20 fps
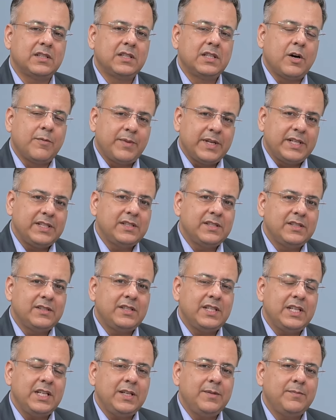operations
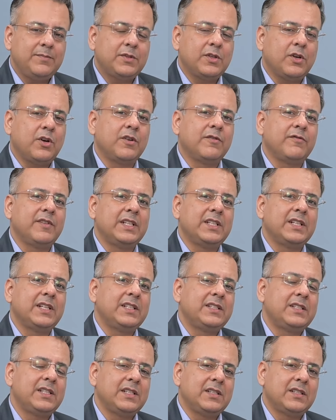teams or whether
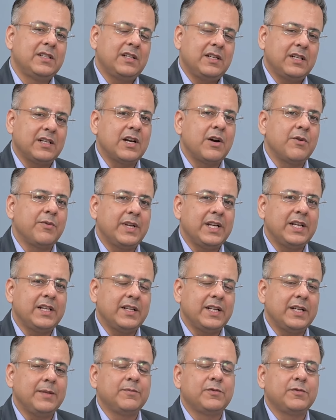it's in the accounting team.